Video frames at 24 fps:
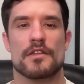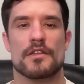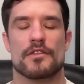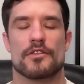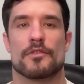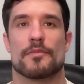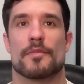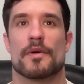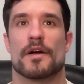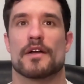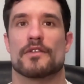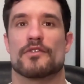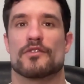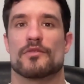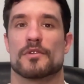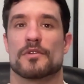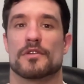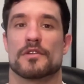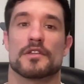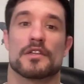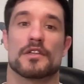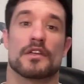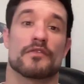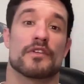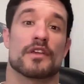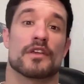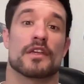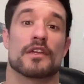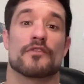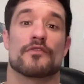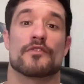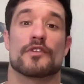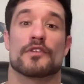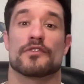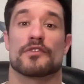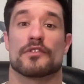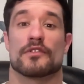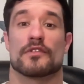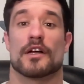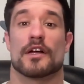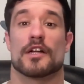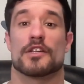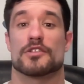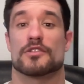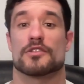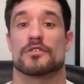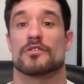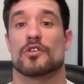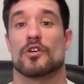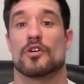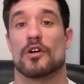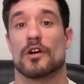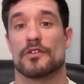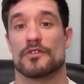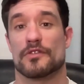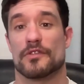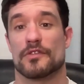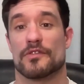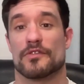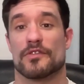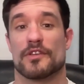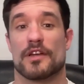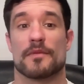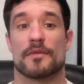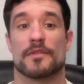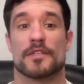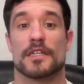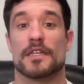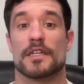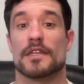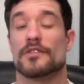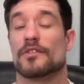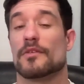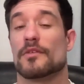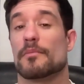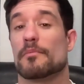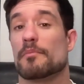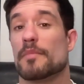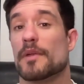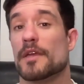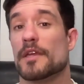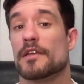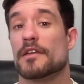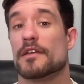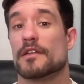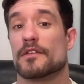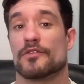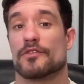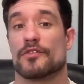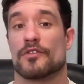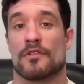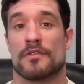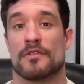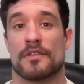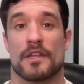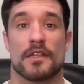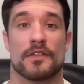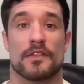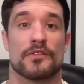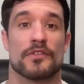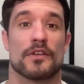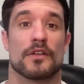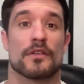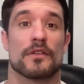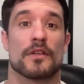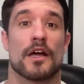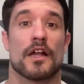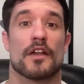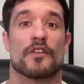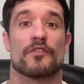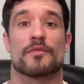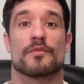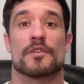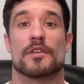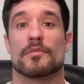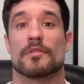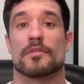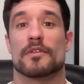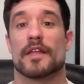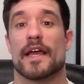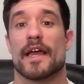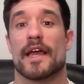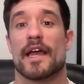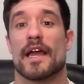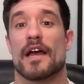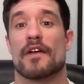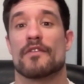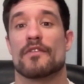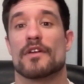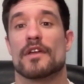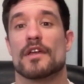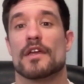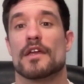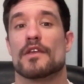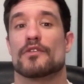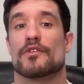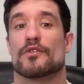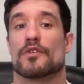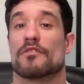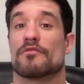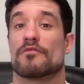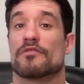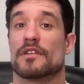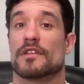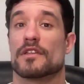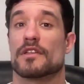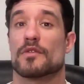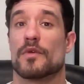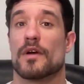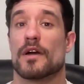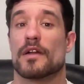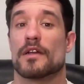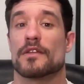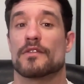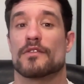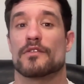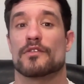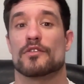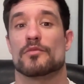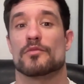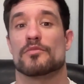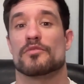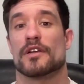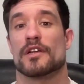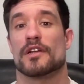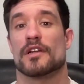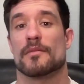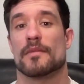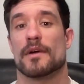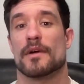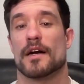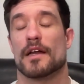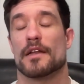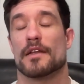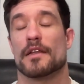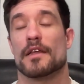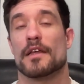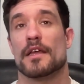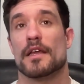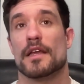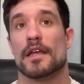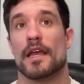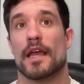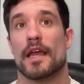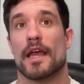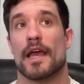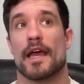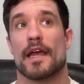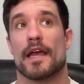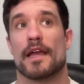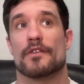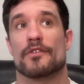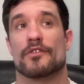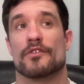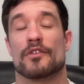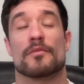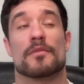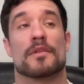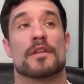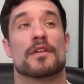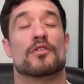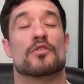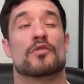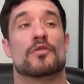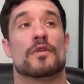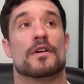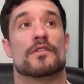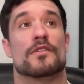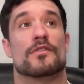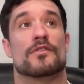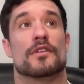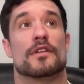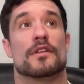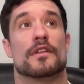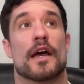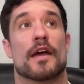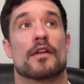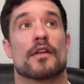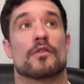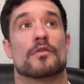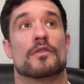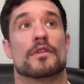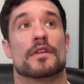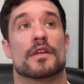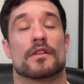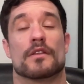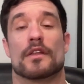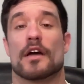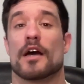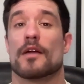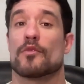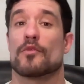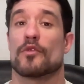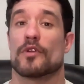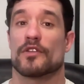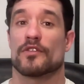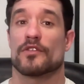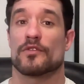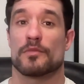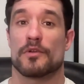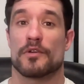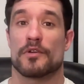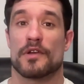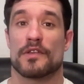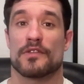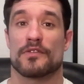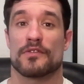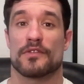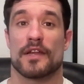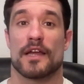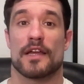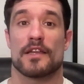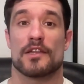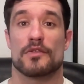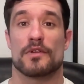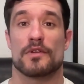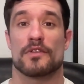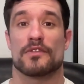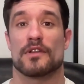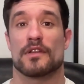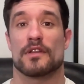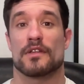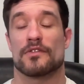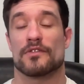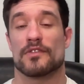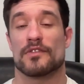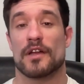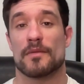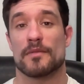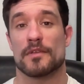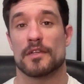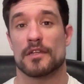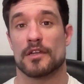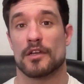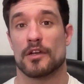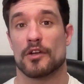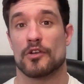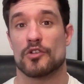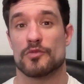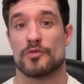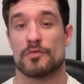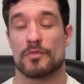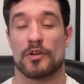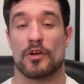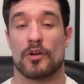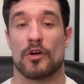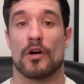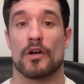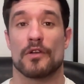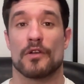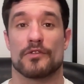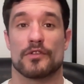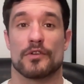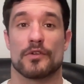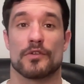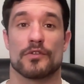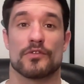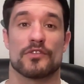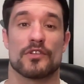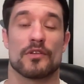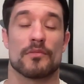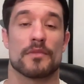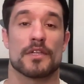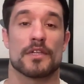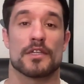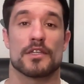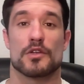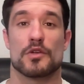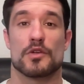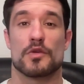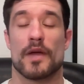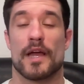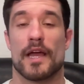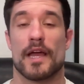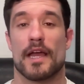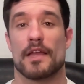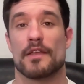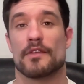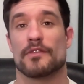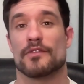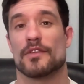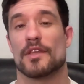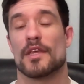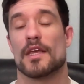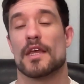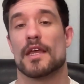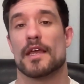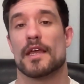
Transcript: The possibility of a physiological cause insomnia is a big concern that I see a lot of people have. So I really wanted to bring him on as somebody who has not only a lot more experience than I do as an insomnia coach, but also somebody who has